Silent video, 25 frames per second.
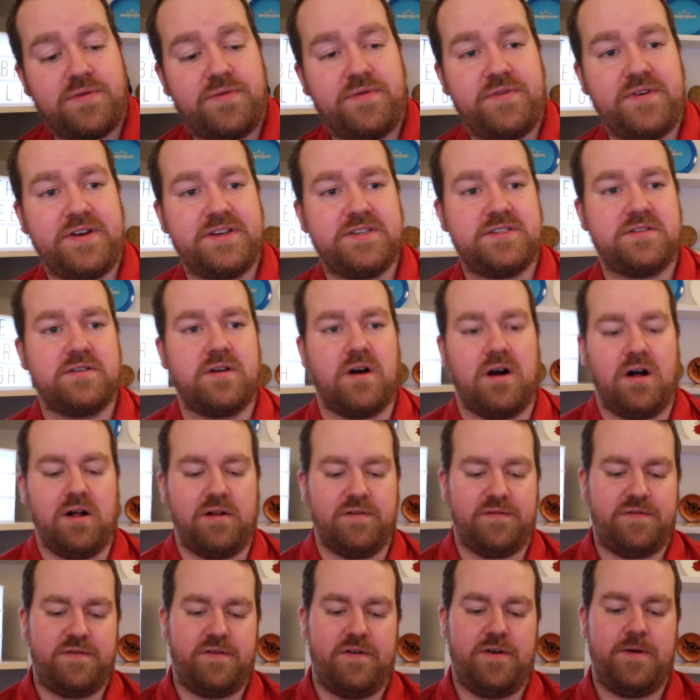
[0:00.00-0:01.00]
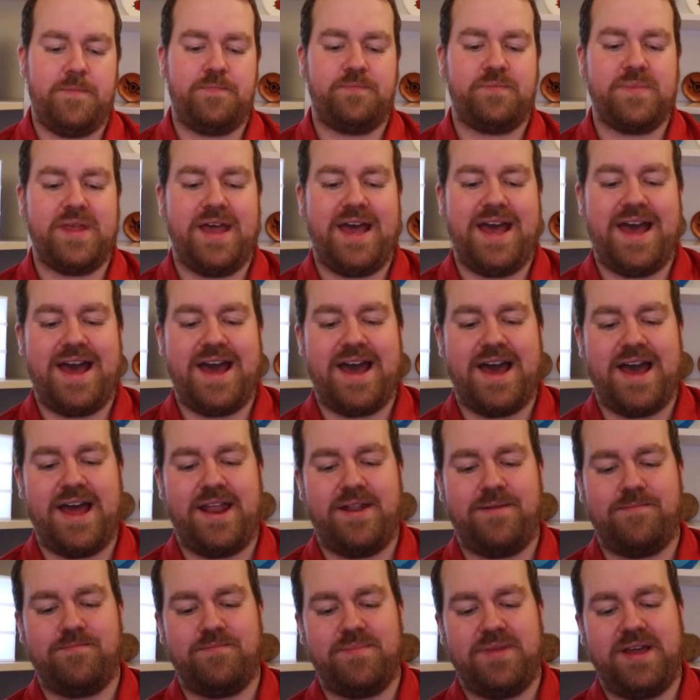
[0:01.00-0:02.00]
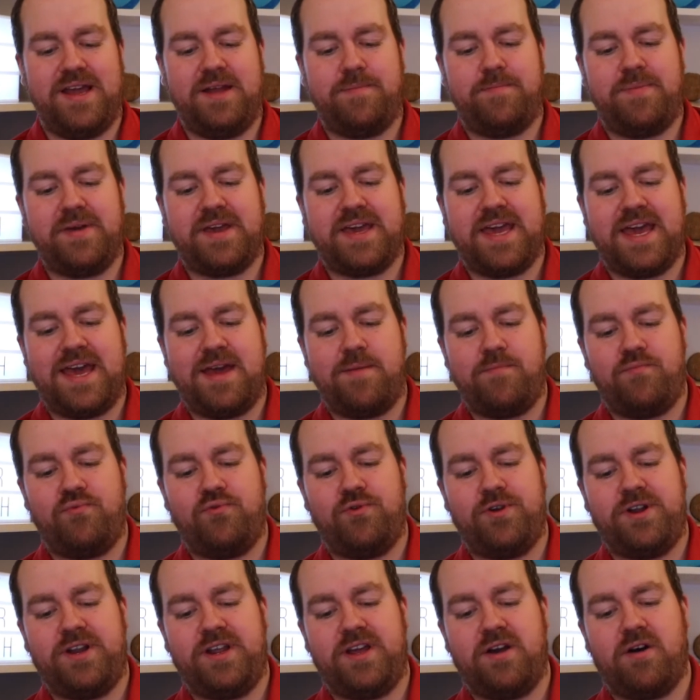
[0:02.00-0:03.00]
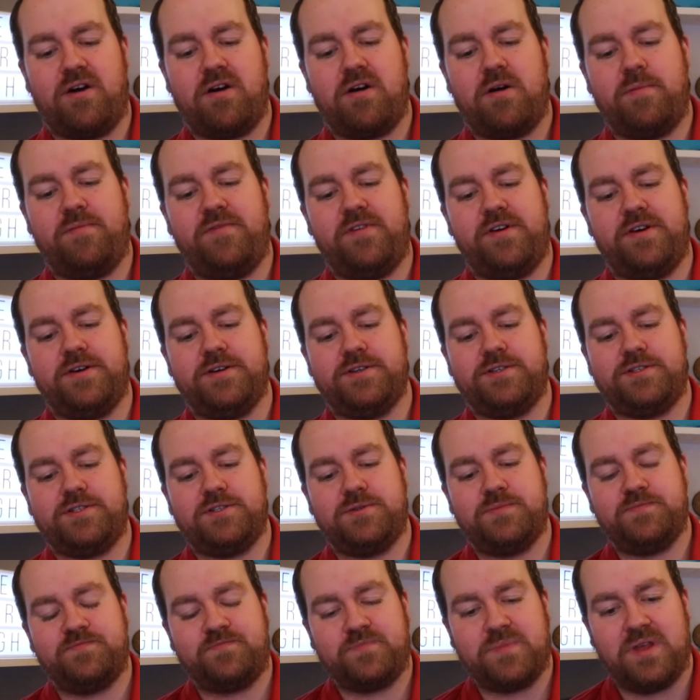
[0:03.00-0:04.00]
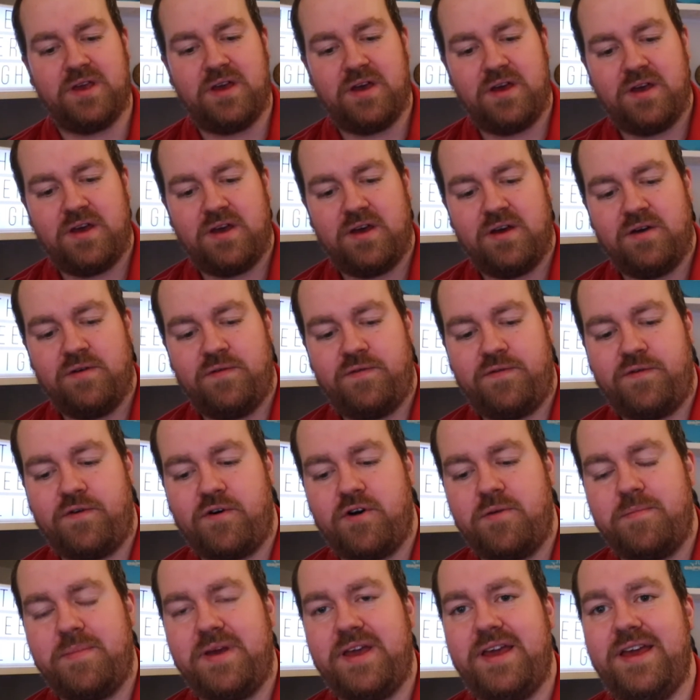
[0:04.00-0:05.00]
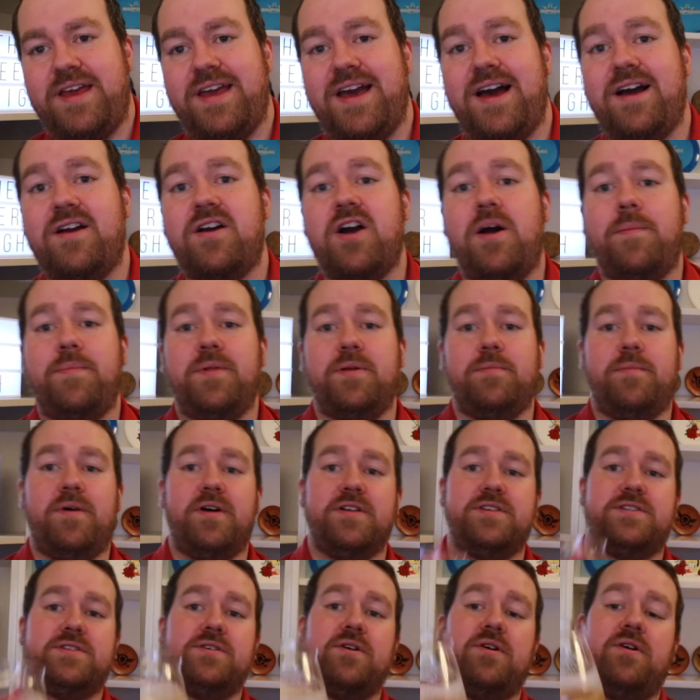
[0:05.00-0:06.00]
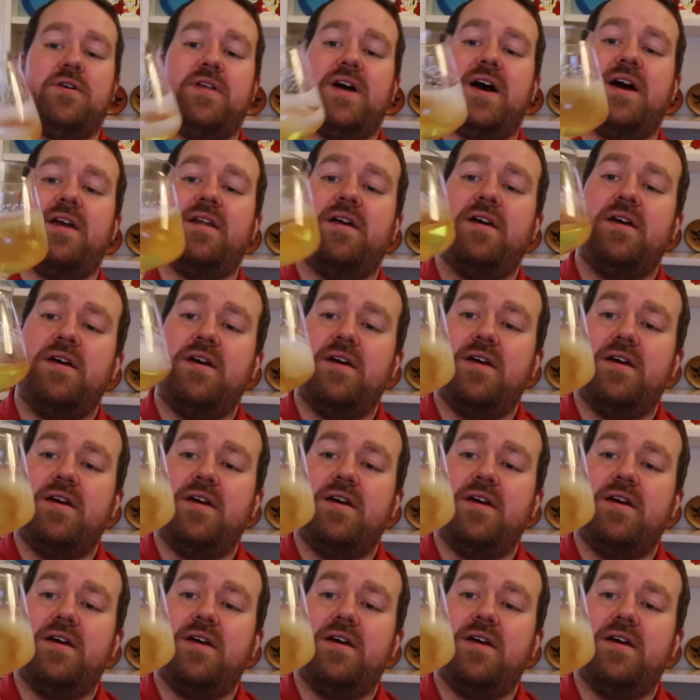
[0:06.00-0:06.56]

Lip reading: disc golf, and it became pretty obvious for me a couple of months ago that